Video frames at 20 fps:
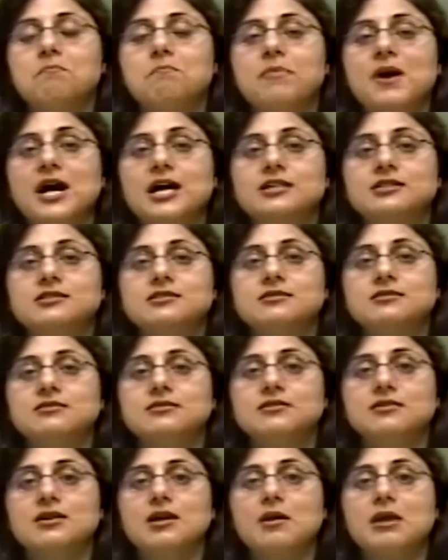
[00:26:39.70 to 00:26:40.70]
But
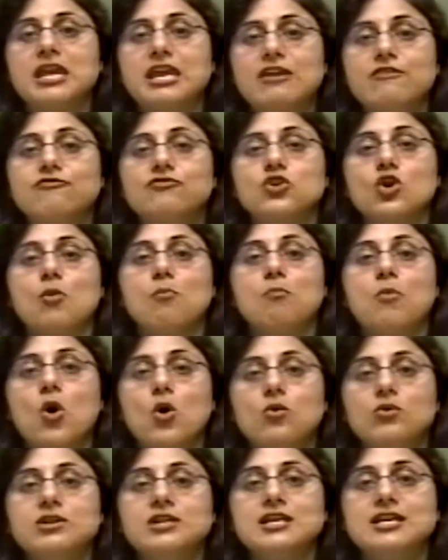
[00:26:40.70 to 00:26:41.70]
if your
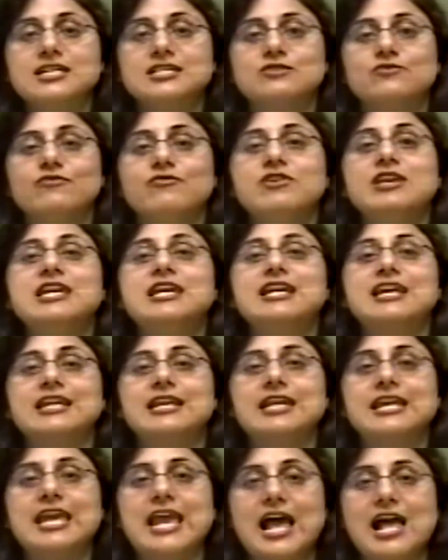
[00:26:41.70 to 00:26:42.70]
bone is weak
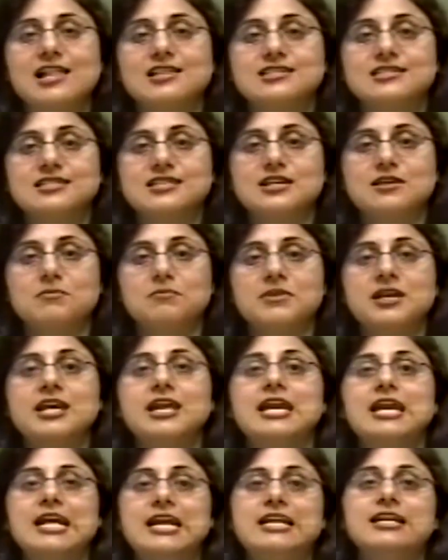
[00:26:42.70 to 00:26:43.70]
in calcium,
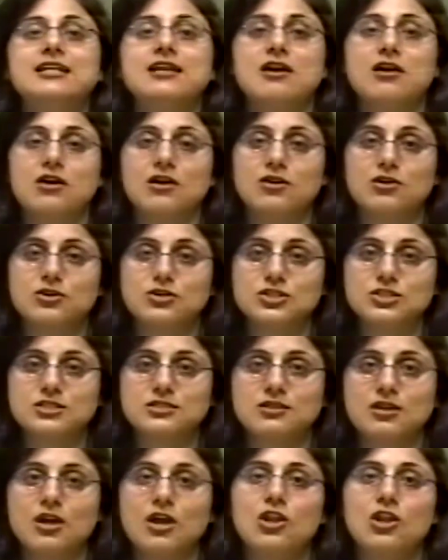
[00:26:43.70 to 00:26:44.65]
it hurts.